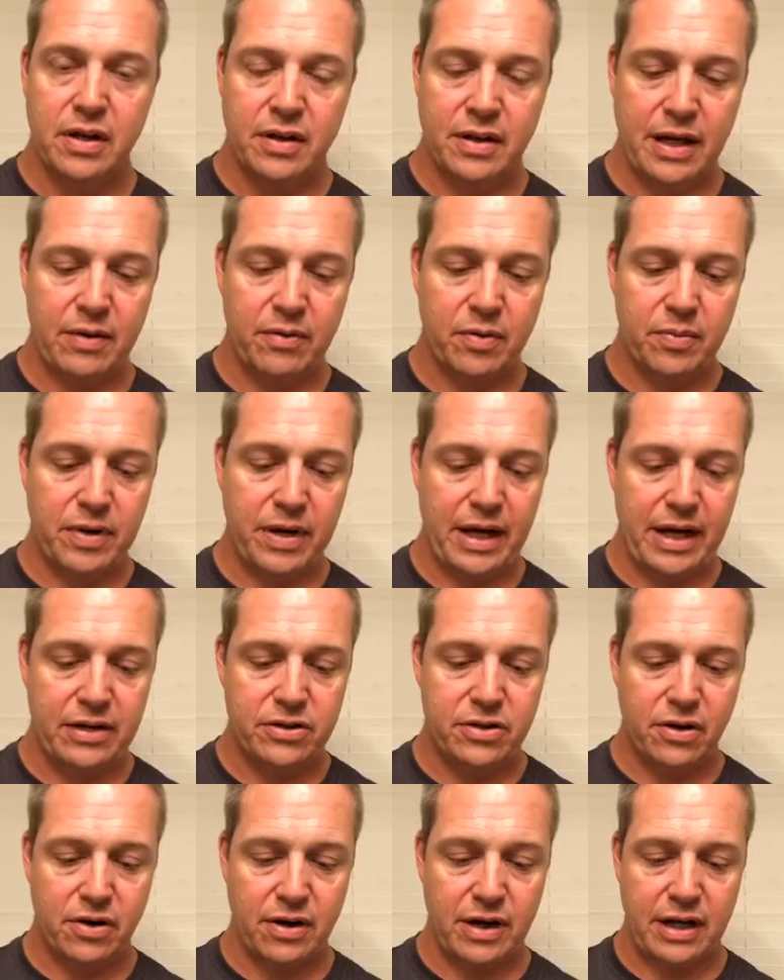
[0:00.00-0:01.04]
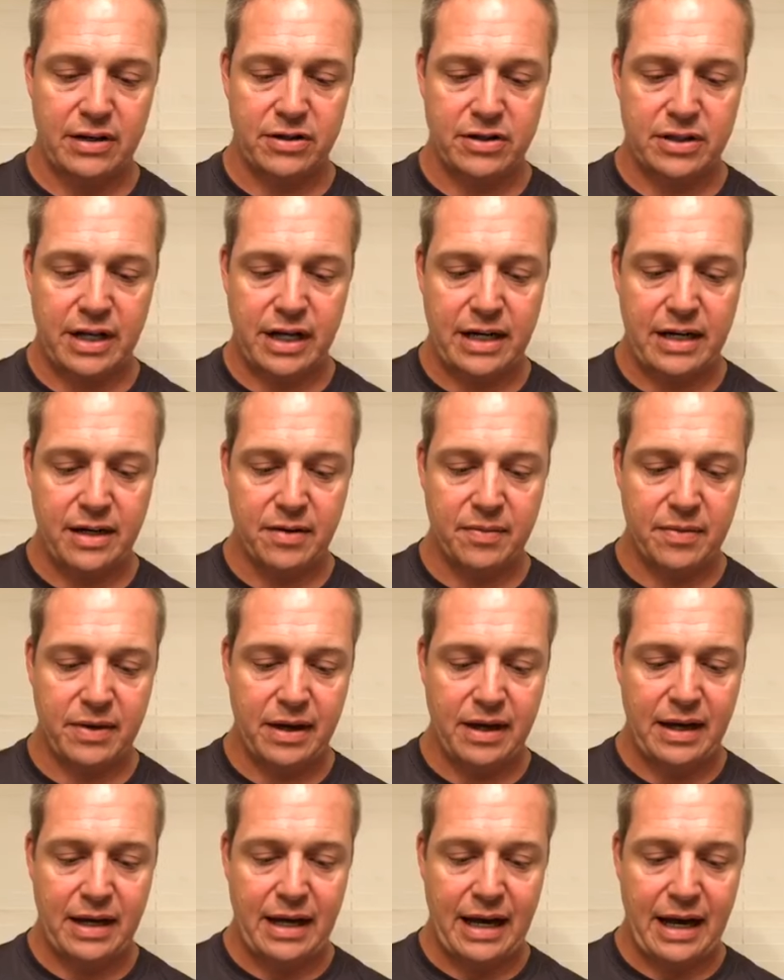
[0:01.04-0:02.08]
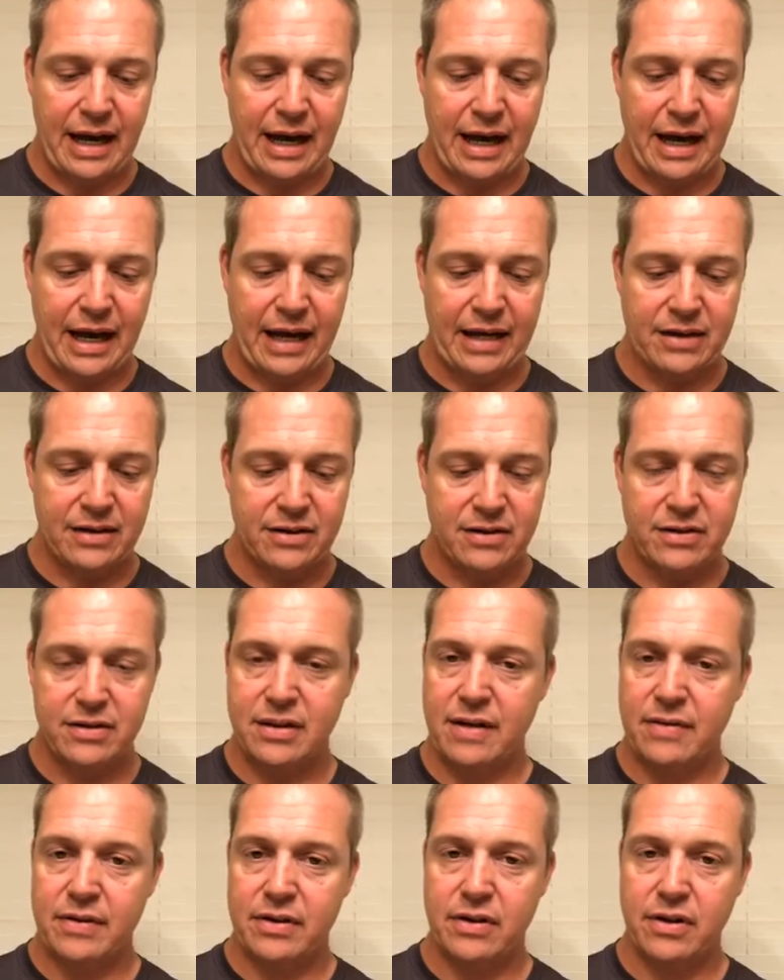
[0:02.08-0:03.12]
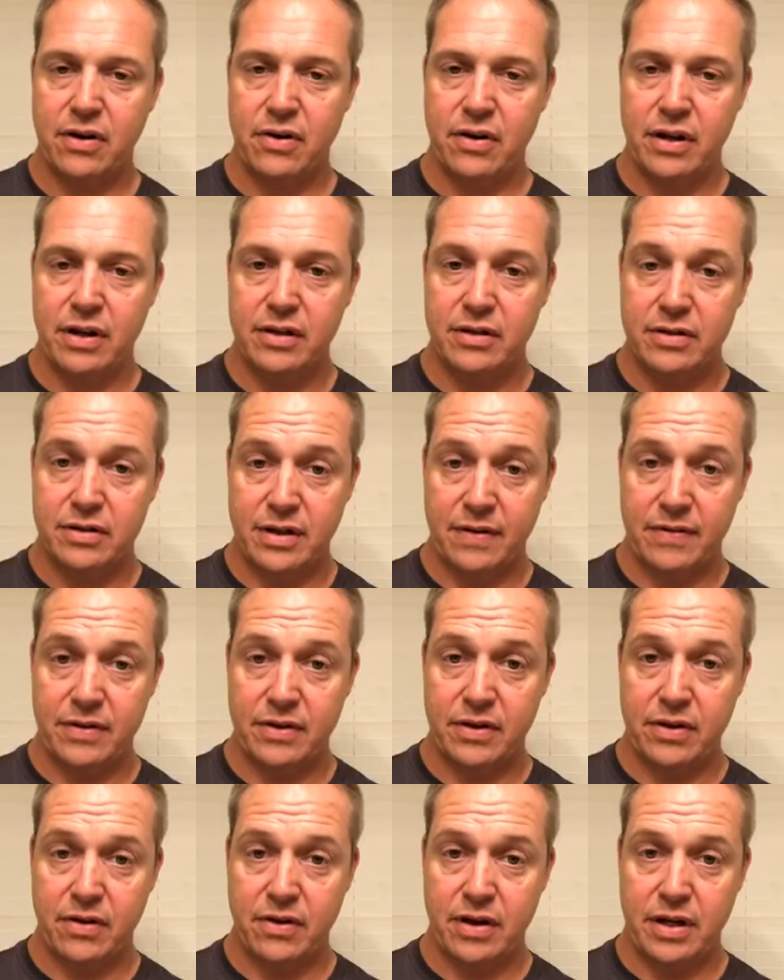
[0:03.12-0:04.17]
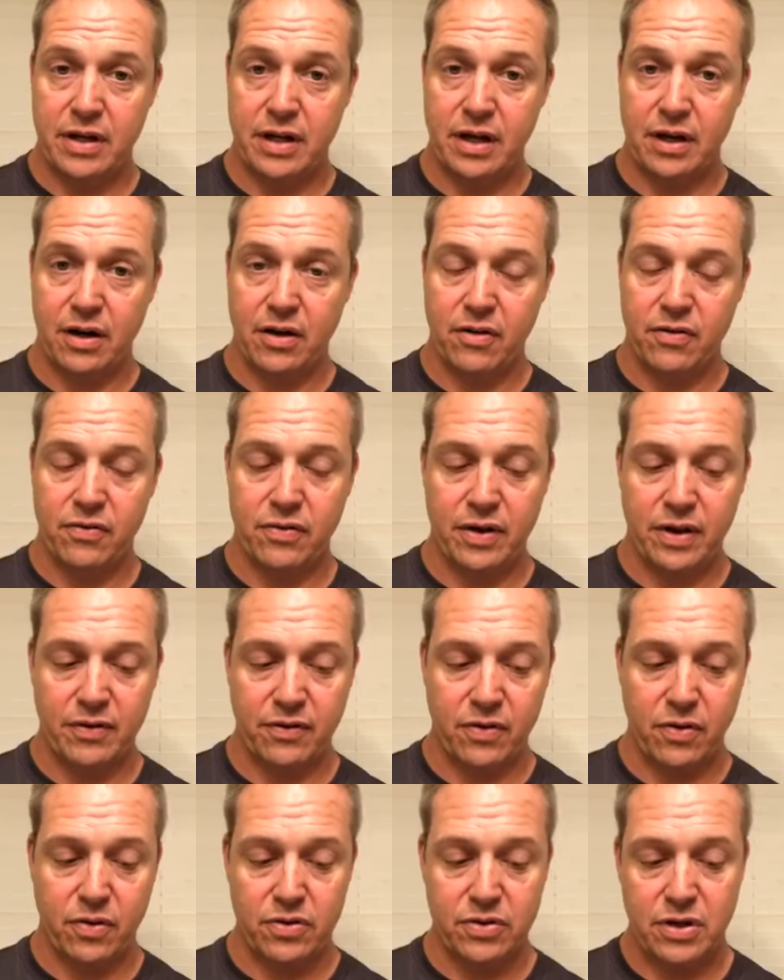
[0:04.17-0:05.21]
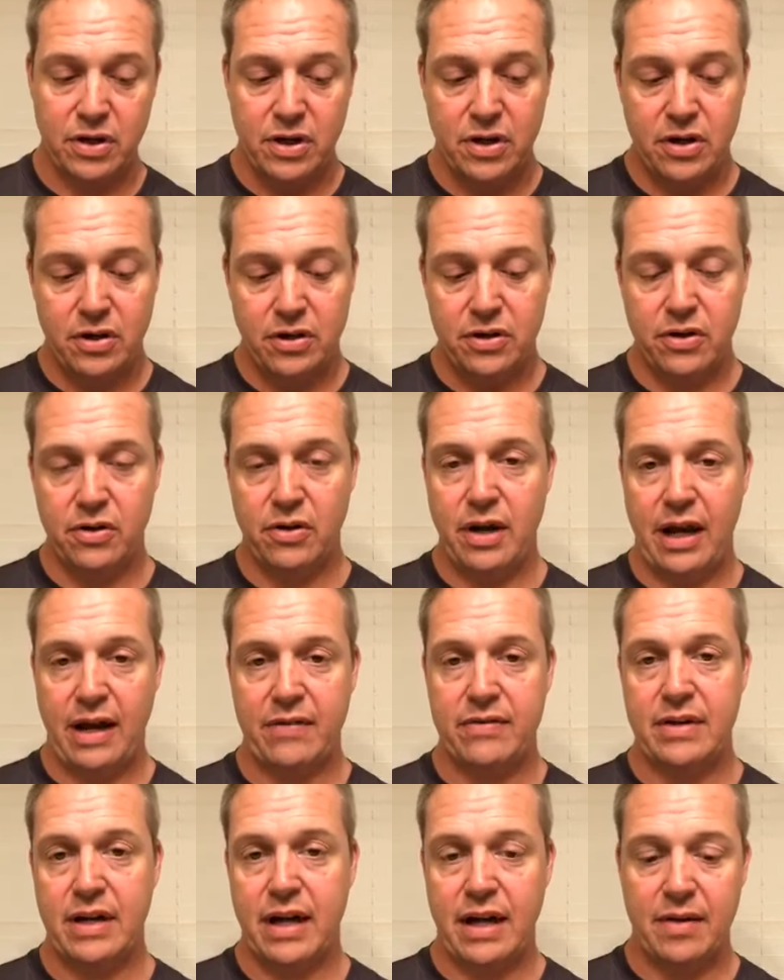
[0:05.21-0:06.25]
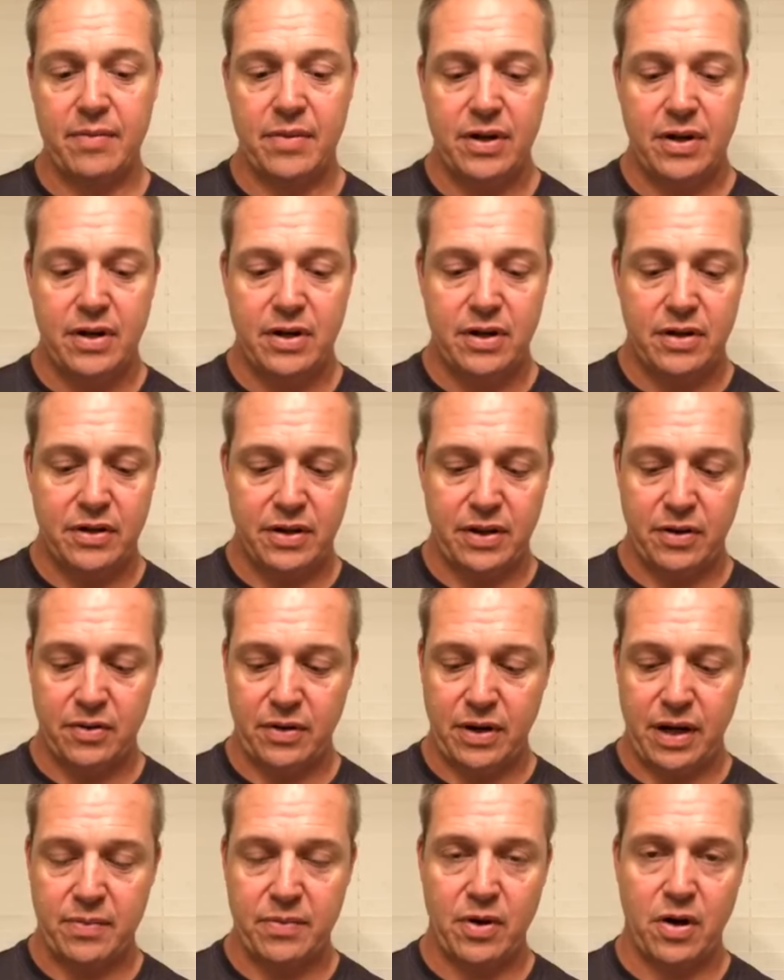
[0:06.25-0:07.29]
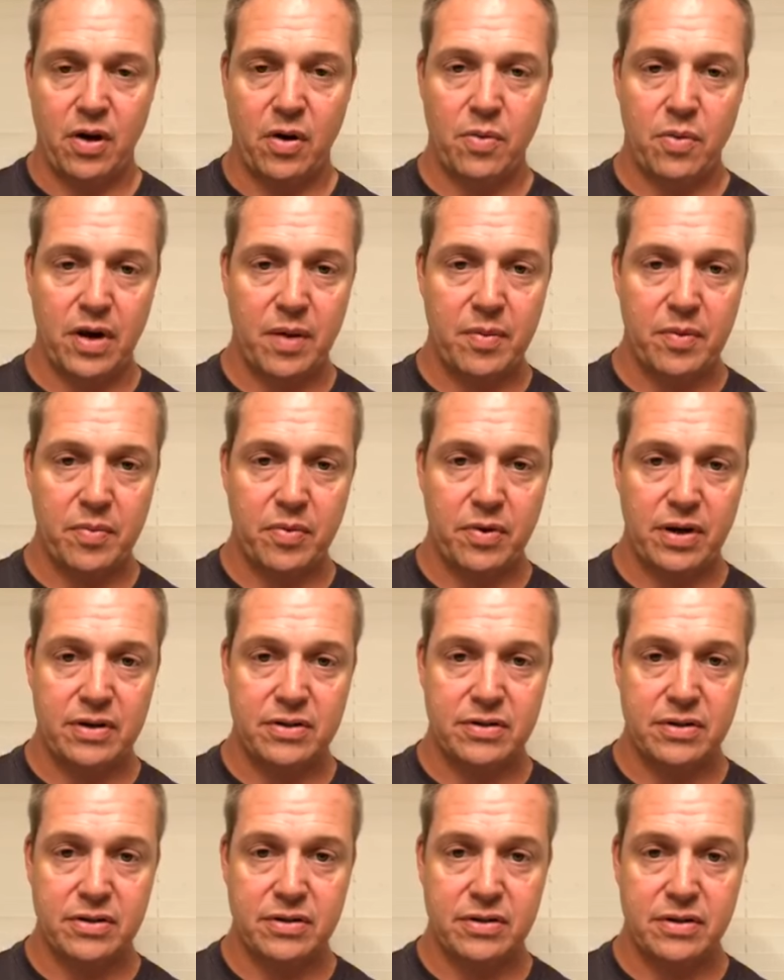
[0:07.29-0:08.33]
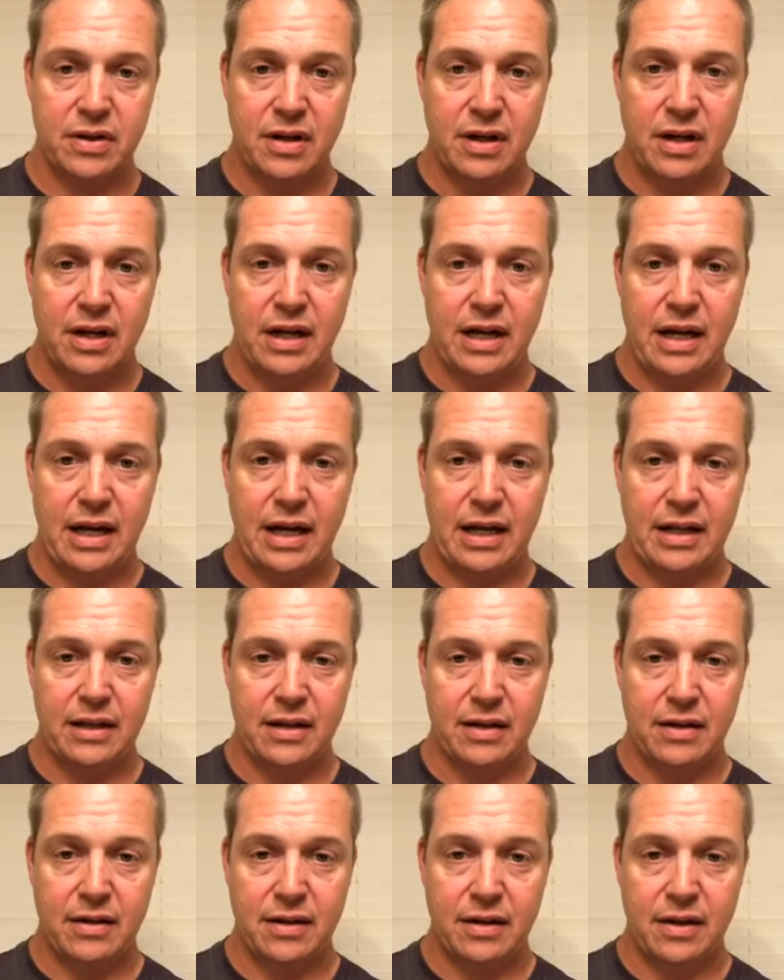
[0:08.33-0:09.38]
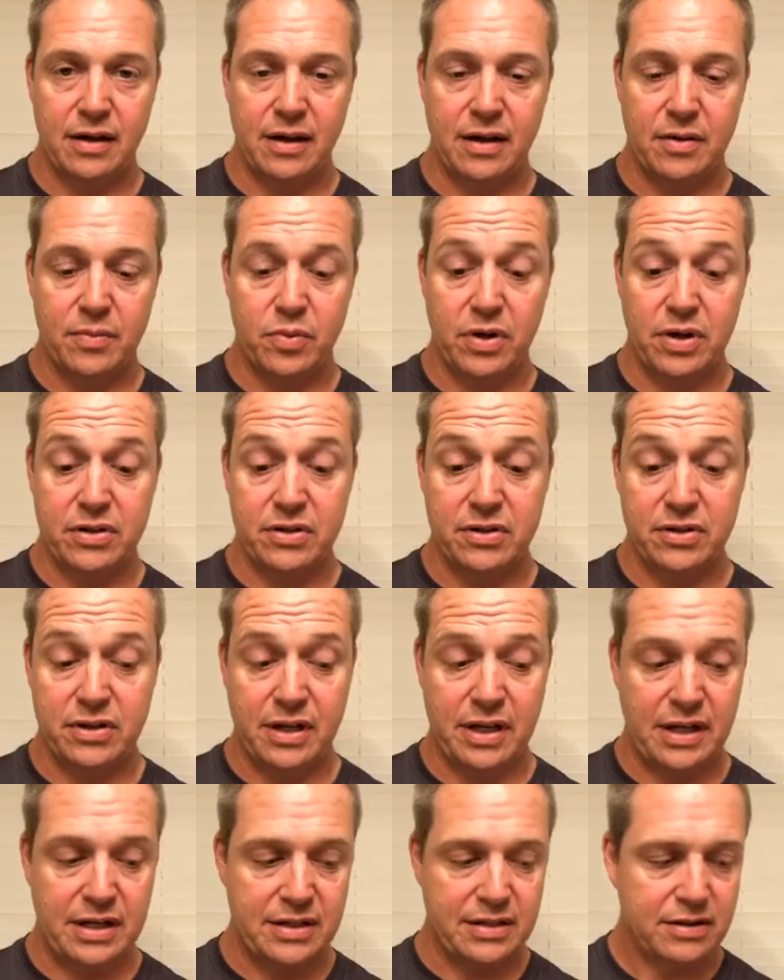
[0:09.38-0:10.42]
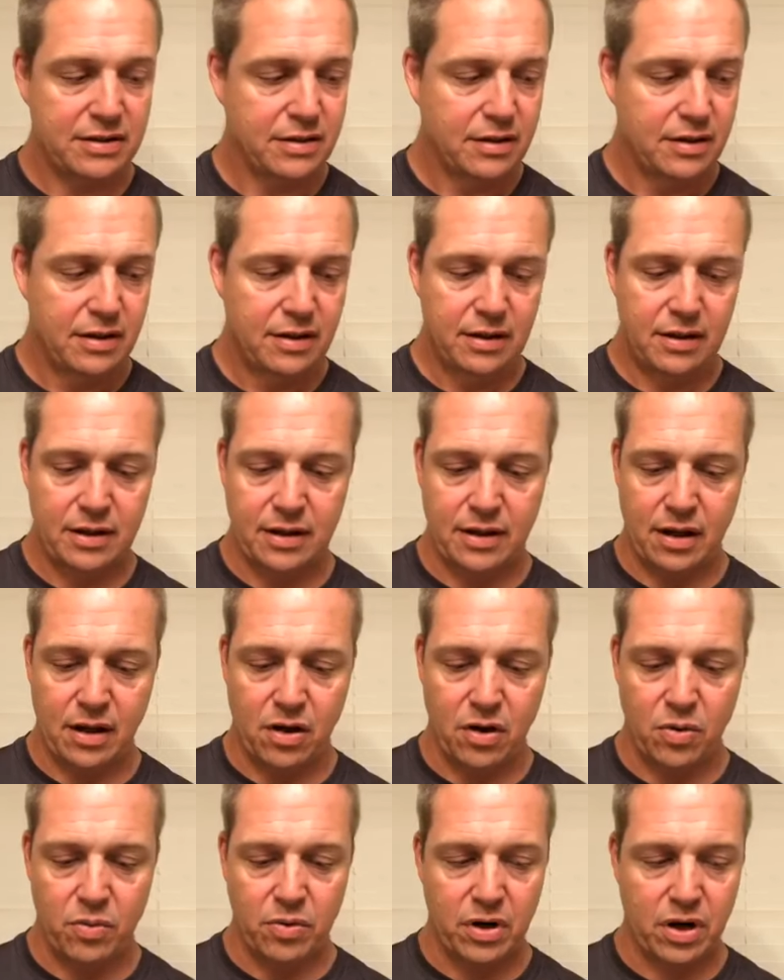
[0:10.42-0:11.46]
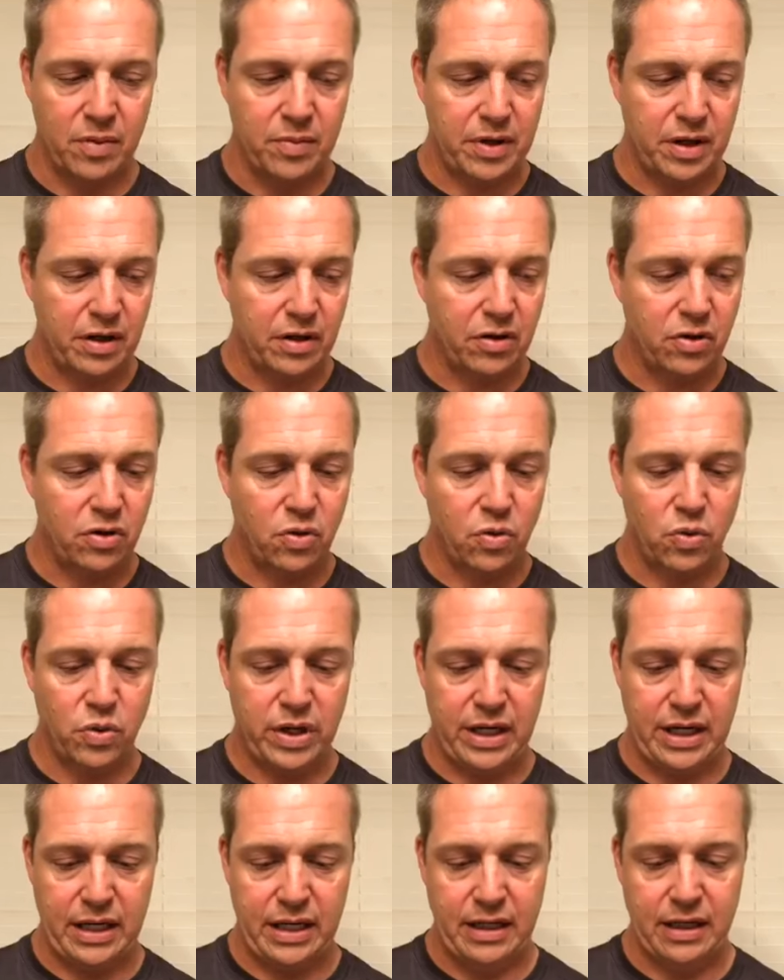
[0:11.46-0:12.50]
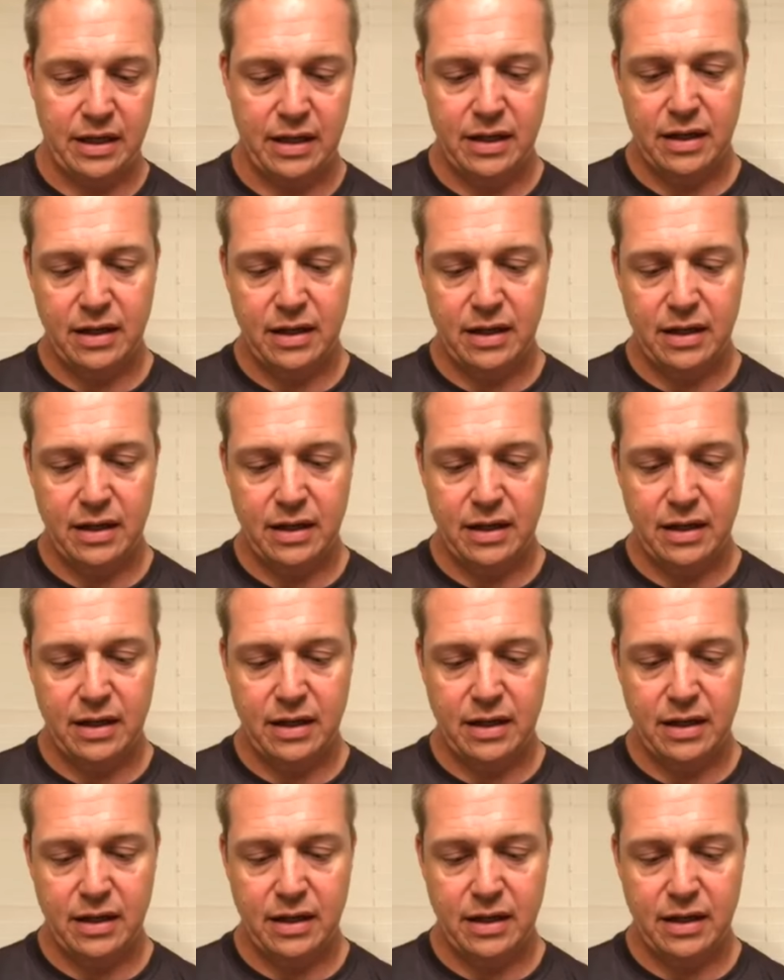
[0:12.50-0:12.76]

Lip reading: That will be at Jardine Stadium at 7:30 kickoff. And, of course, during halftime, they'll name the homecoming princess and princesses and the homecoming queen.